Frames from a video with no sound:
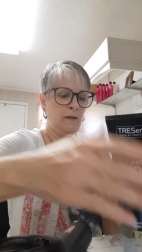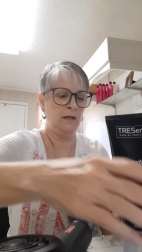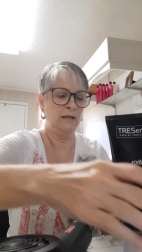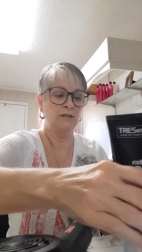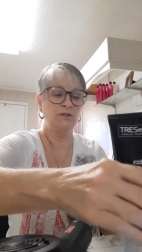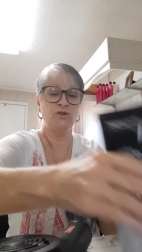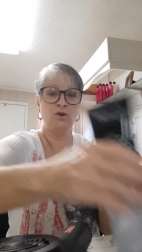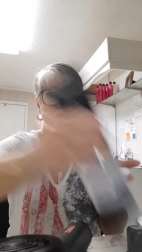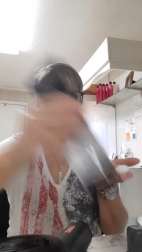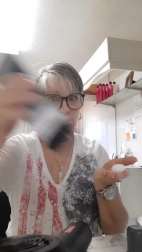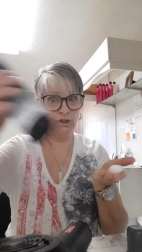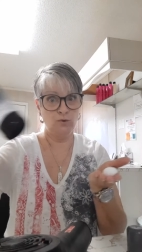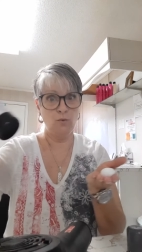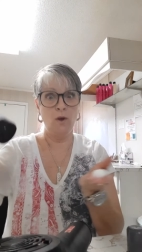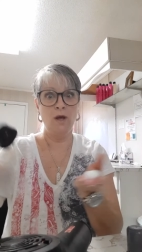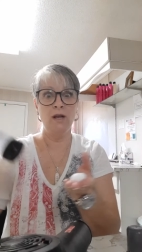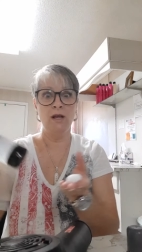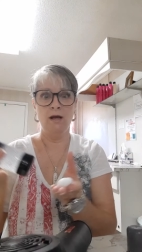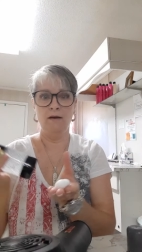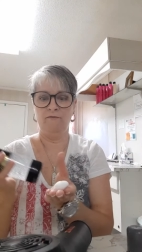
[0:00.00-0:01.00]
It's gonna
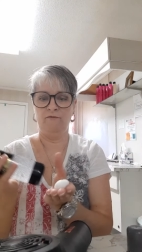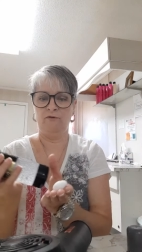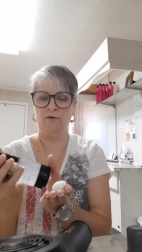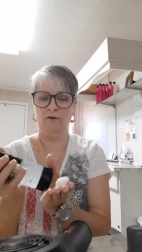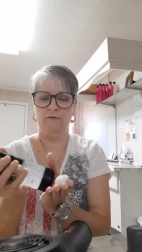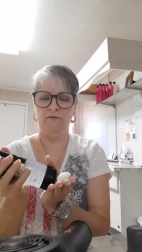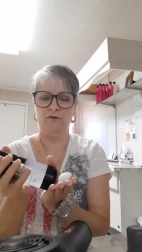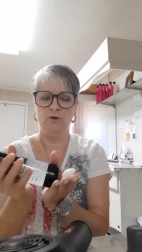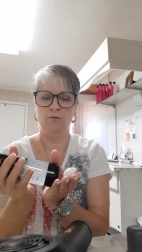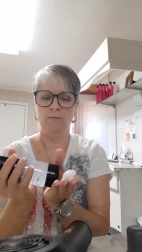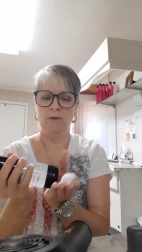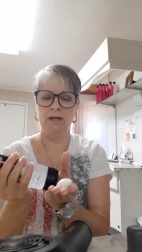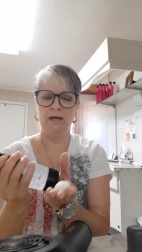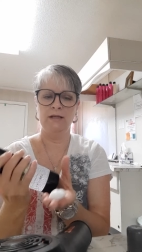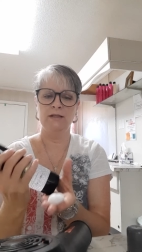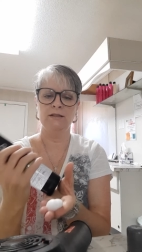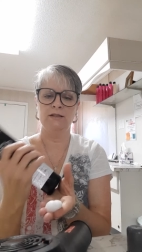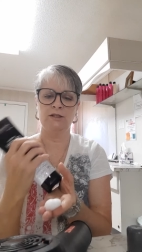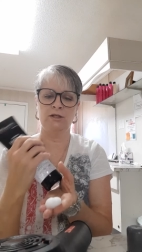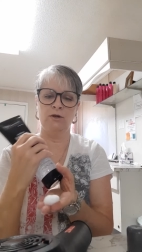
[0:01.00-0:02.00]
swell up for a few
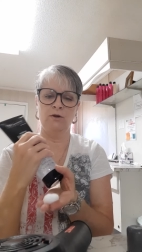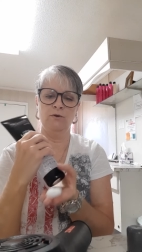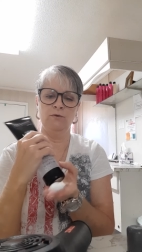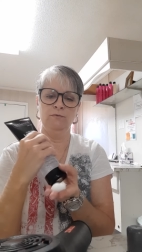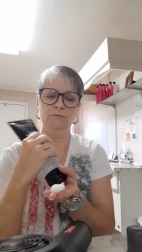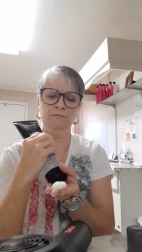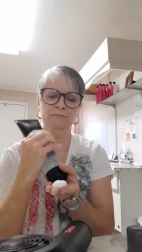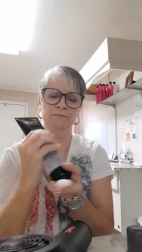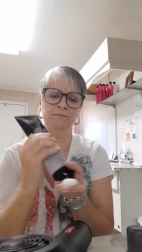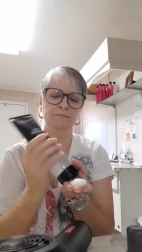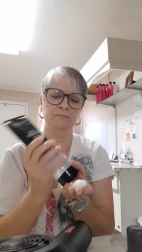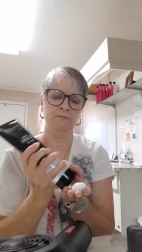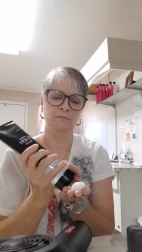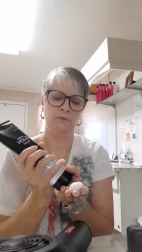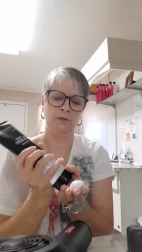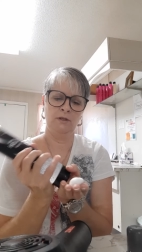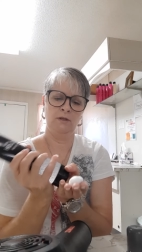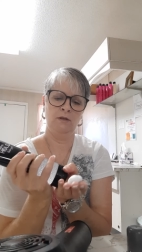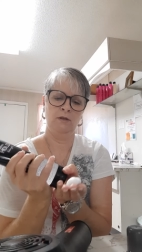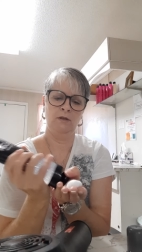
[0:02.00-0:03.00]
minutes, so,
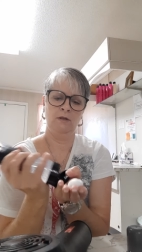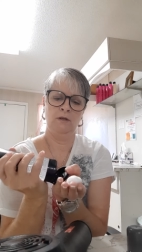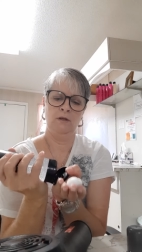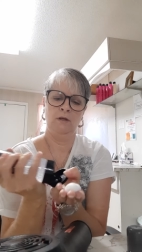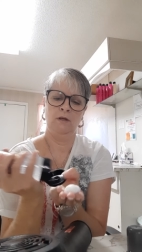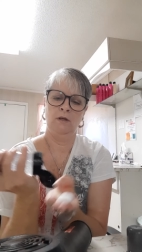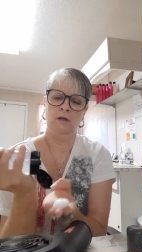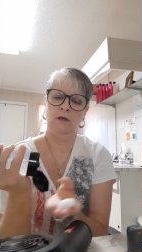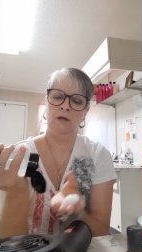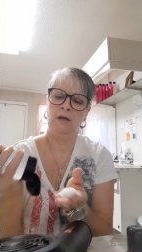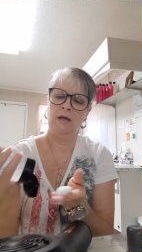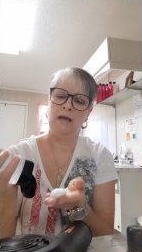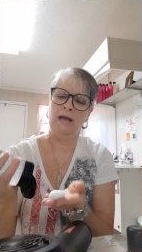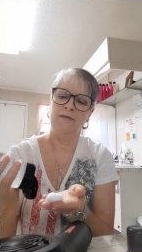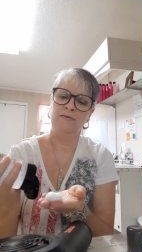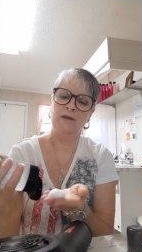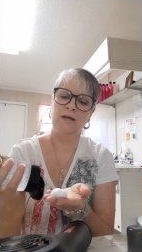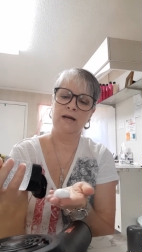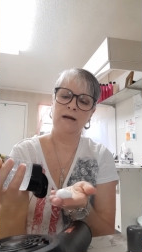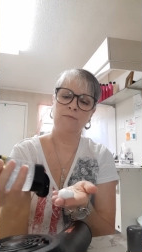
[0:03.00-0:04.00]

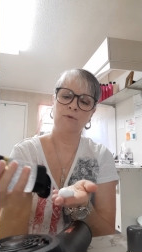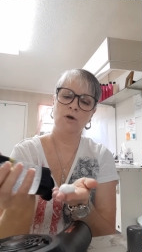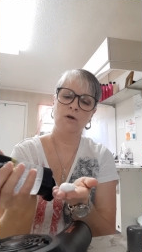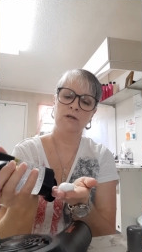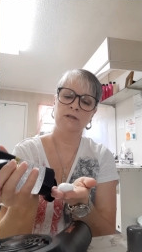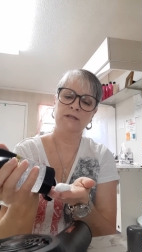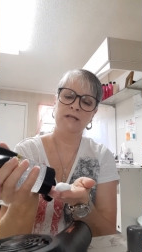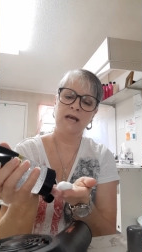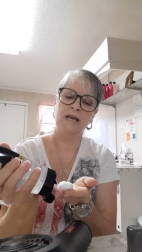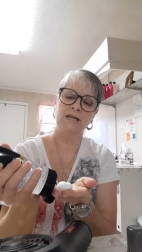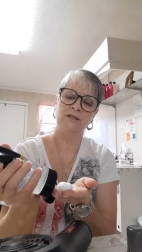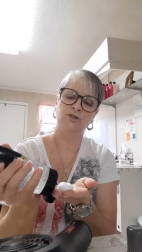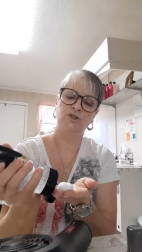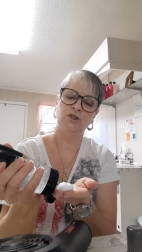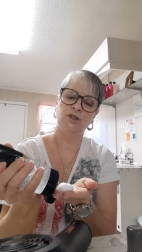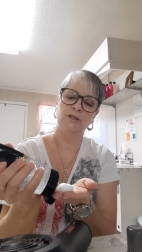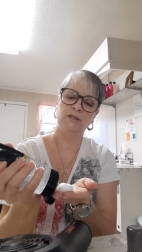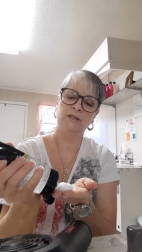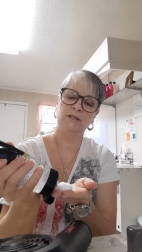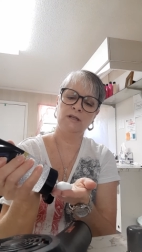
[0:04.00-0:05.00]
and then I'm gonna take
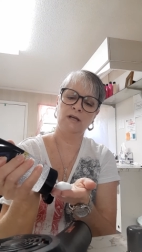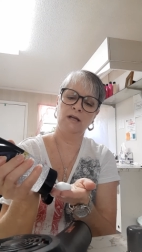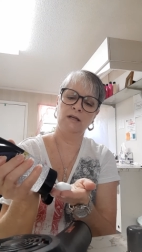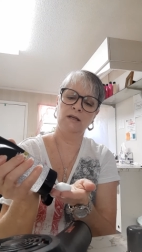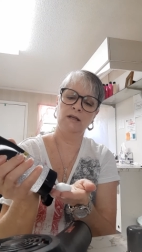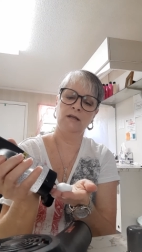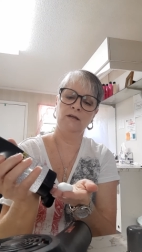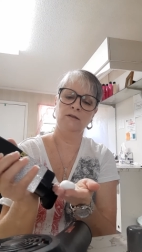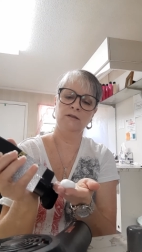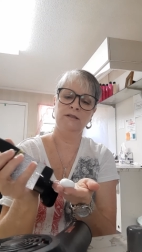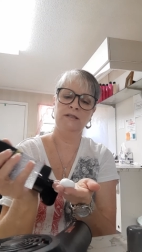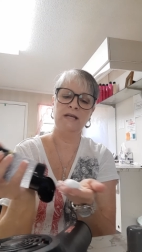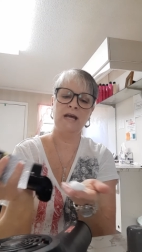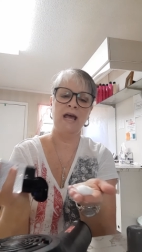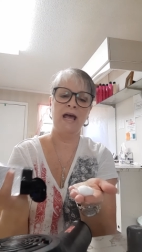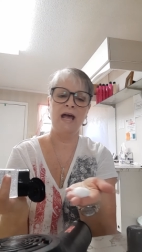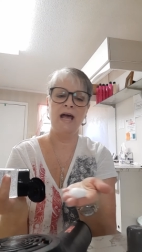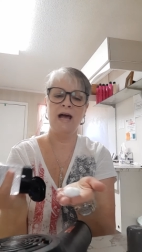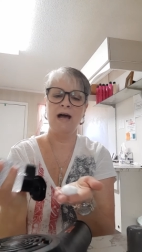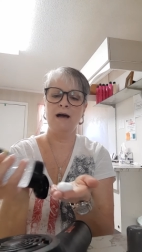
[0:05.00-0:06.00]
just a little
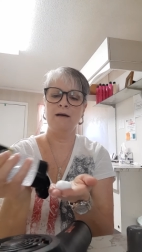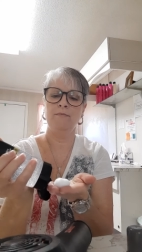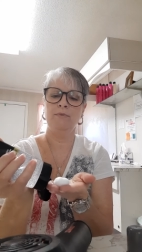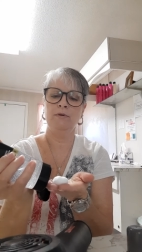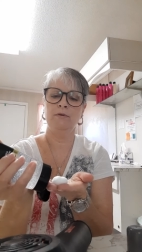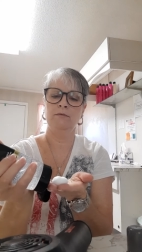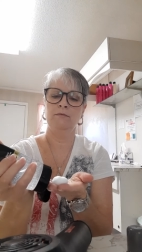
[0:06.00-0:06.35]
dab